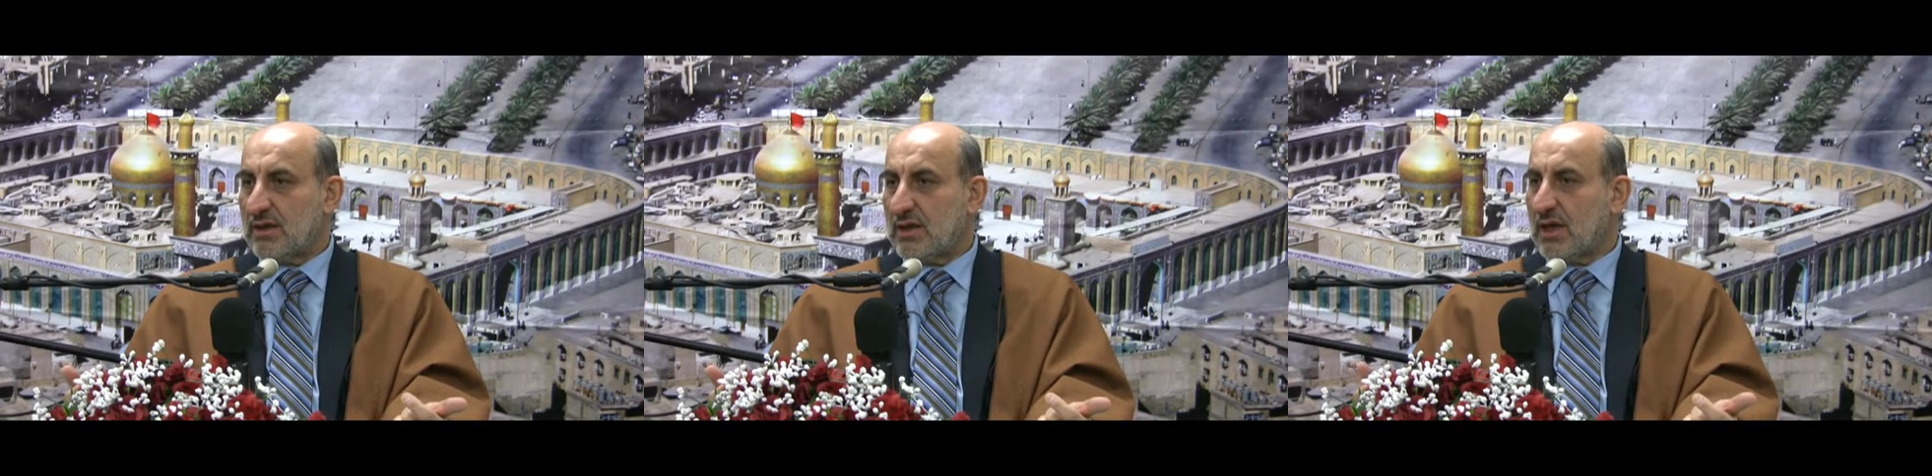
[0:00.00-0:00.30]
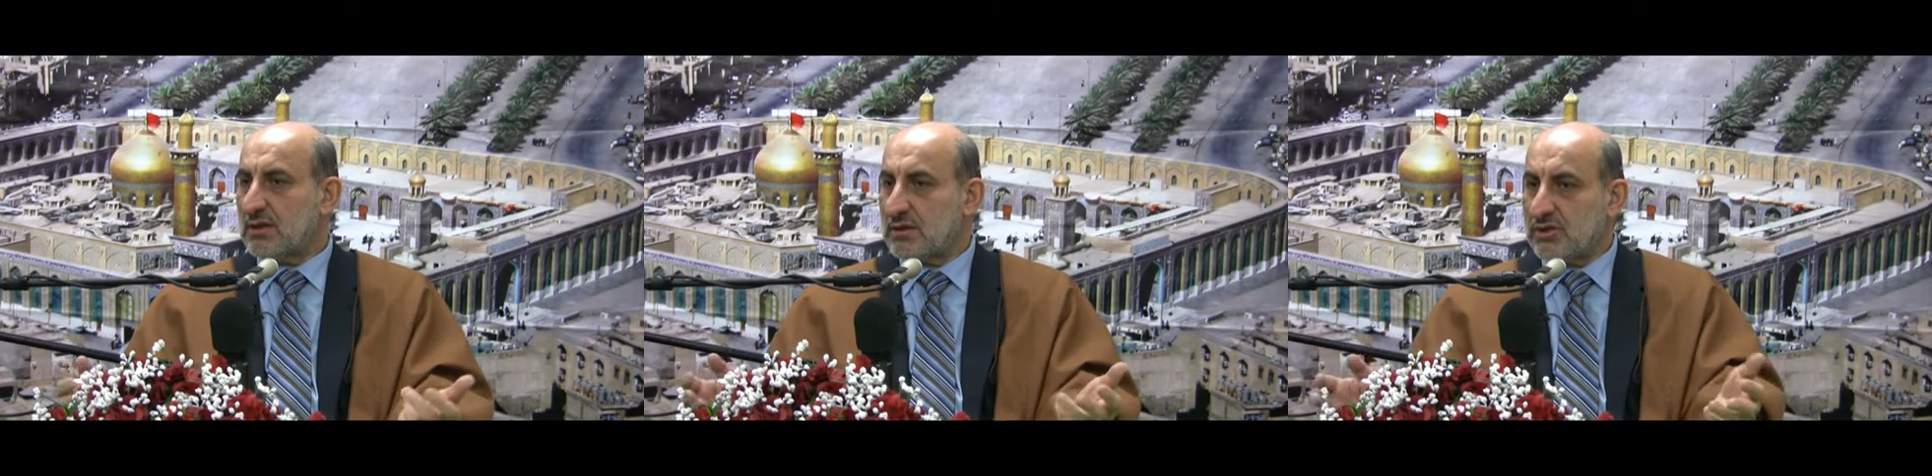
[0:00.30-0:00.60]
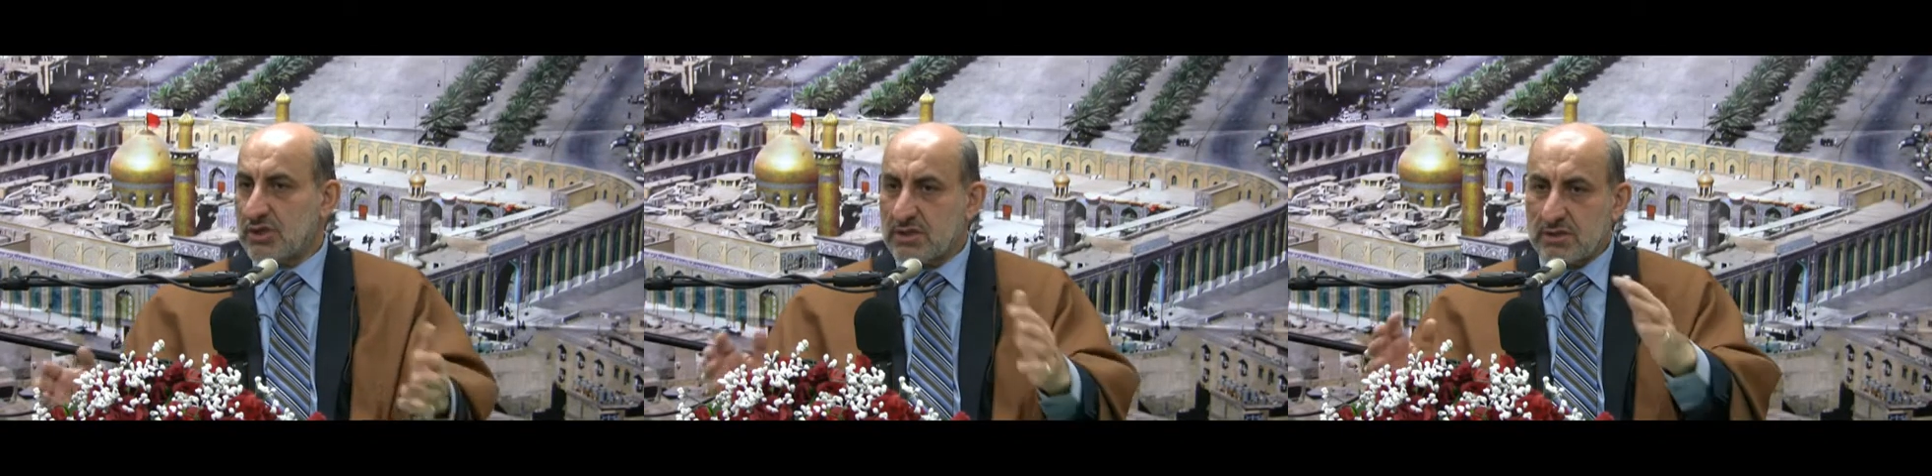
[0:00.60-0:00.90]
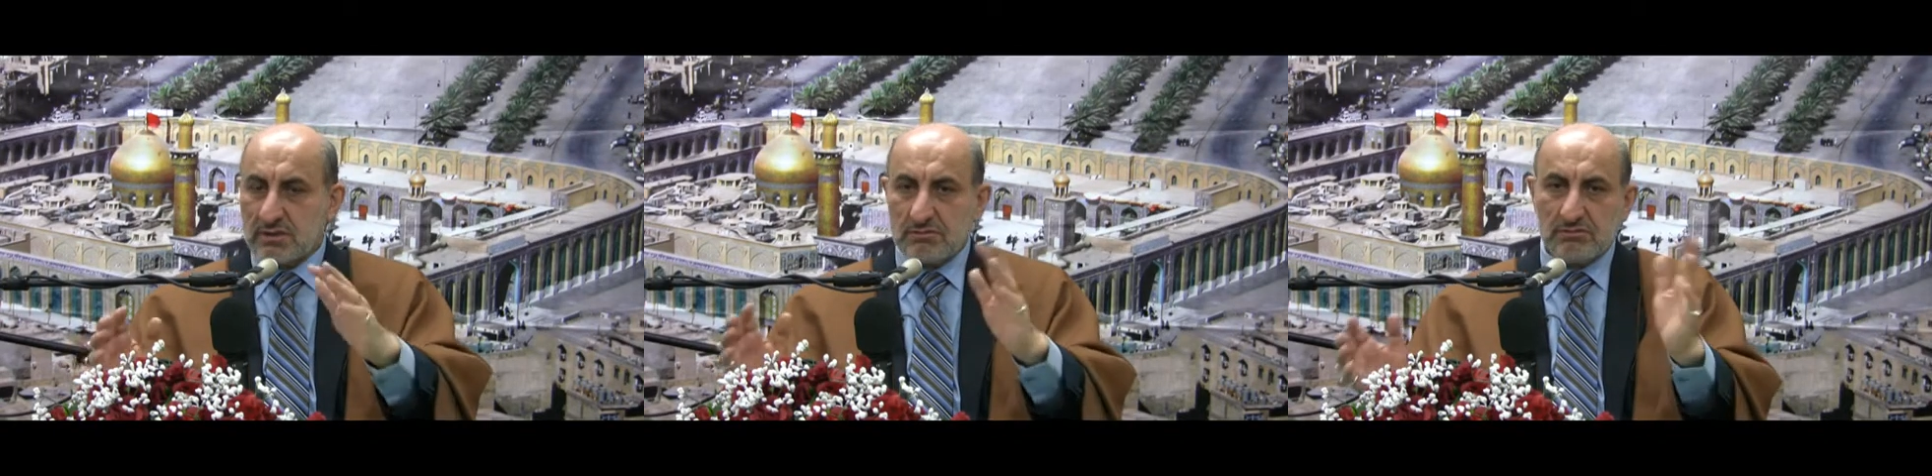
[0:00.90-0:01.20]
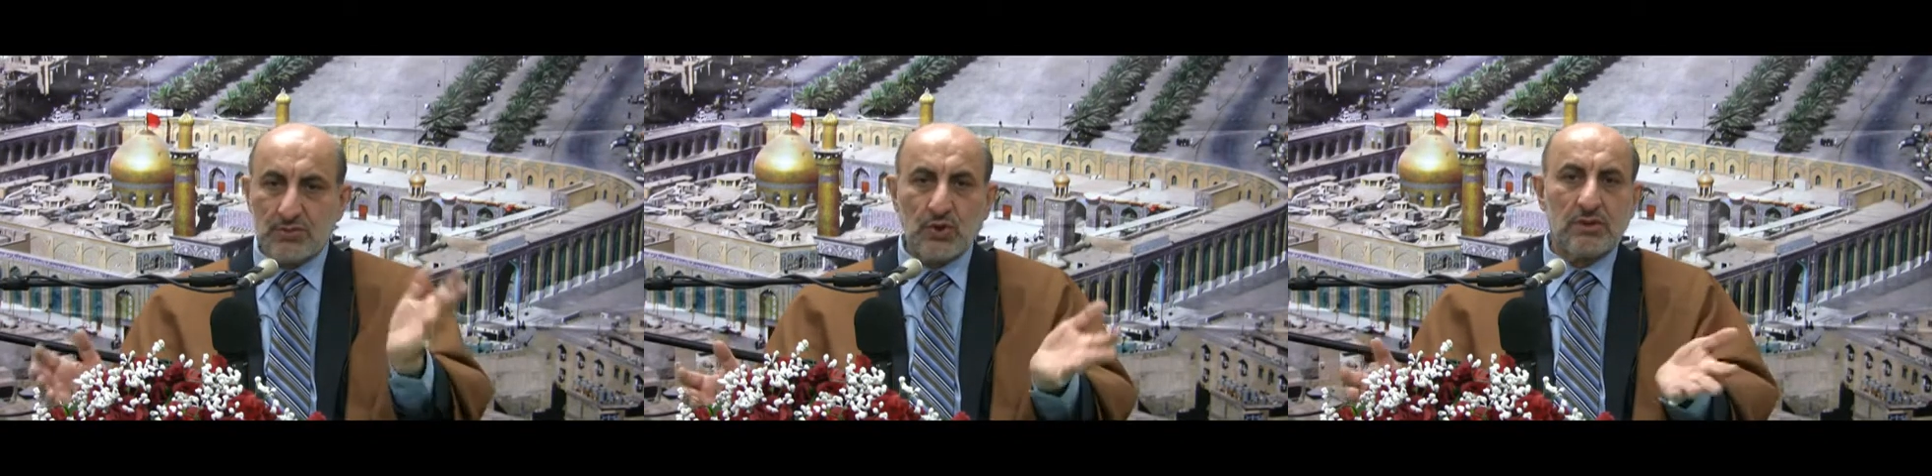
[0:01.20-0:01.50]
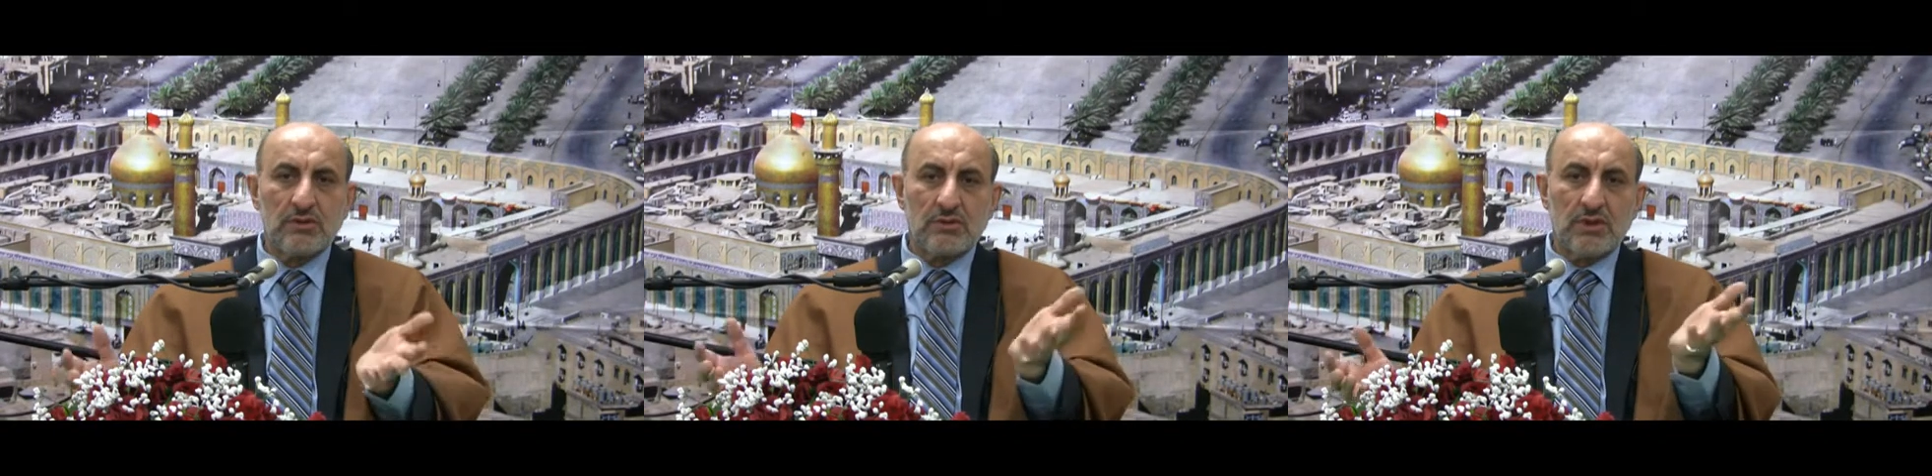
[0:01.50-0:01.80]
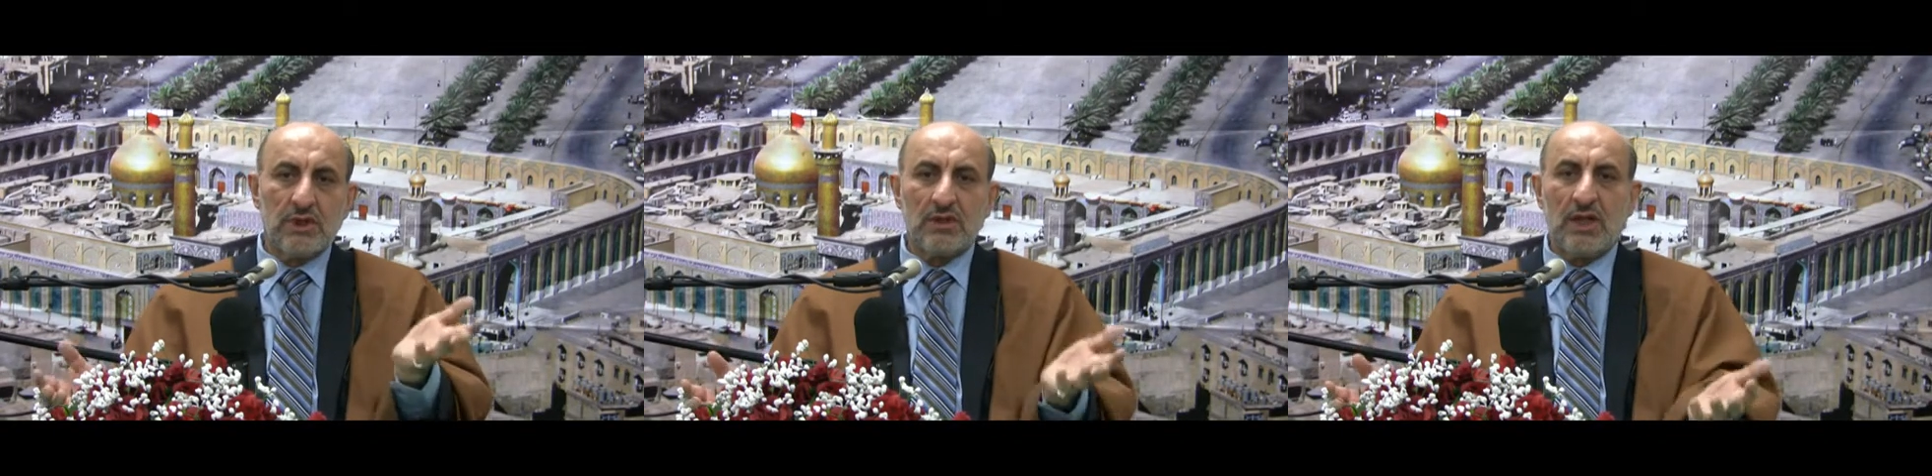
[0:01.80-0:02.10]
and he just
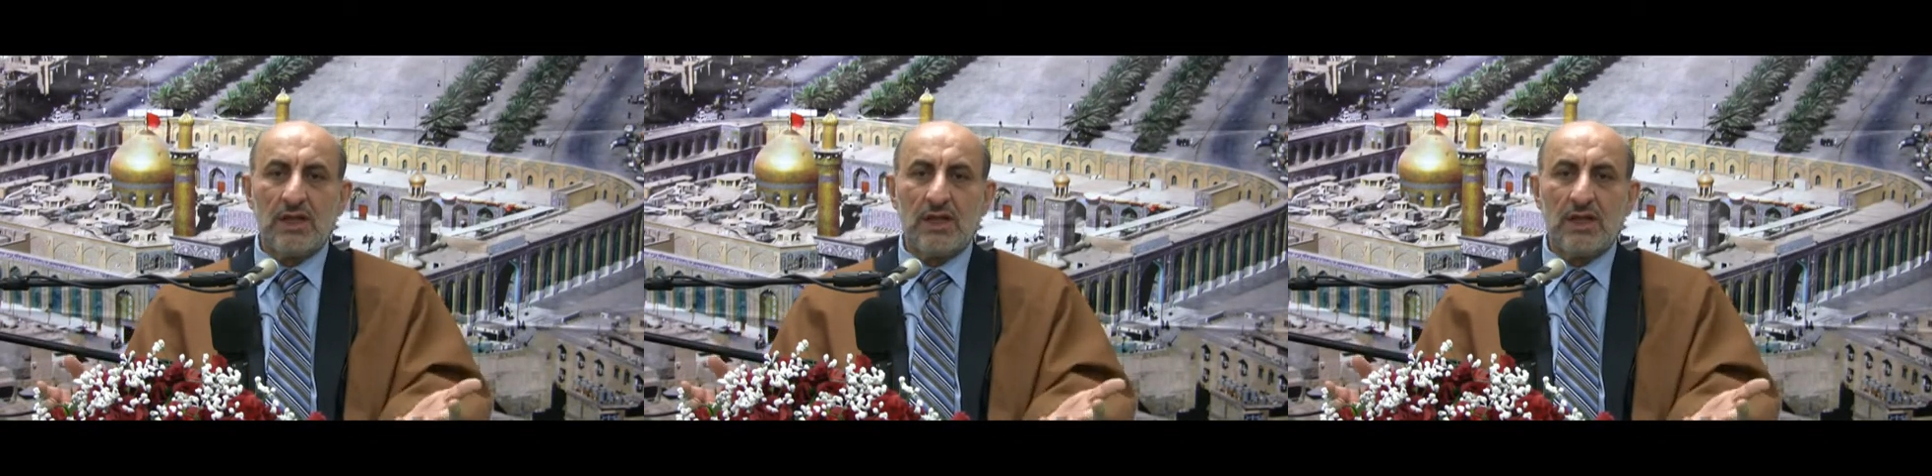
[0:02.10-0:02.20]
he